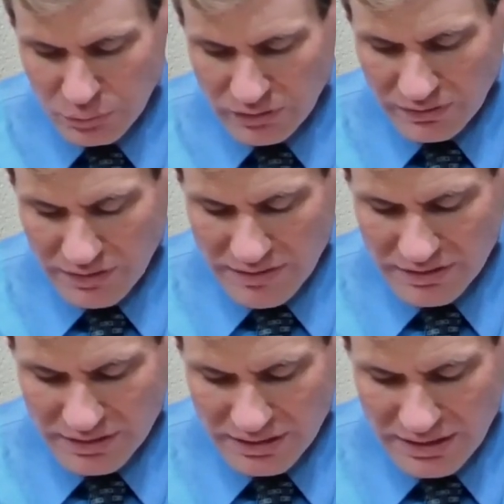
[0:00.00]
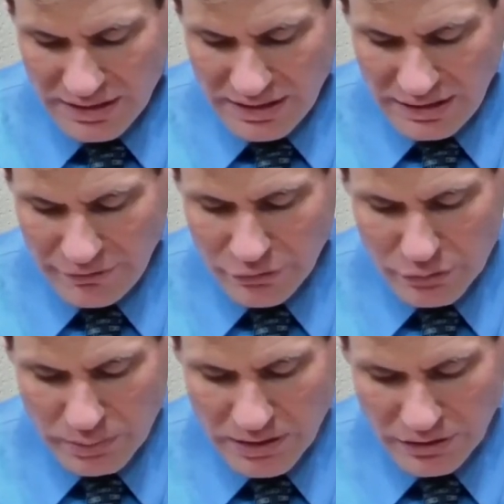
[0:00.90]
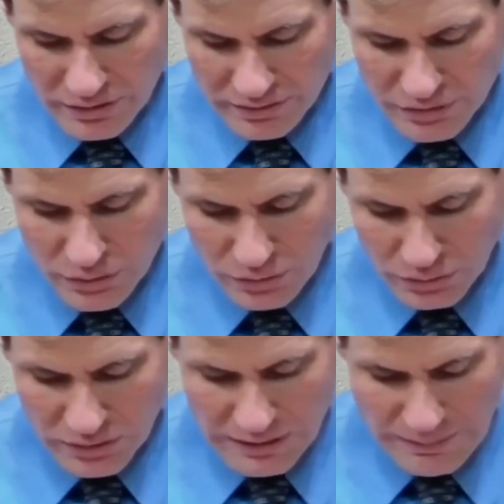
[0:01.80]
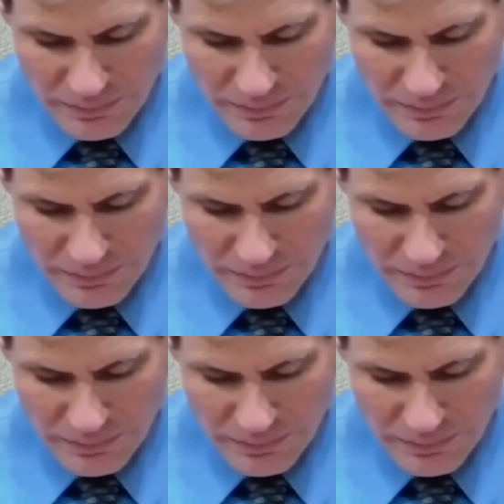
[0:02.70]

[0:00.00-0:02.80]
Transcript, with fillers: 1:7 and 1 Peter 2:3.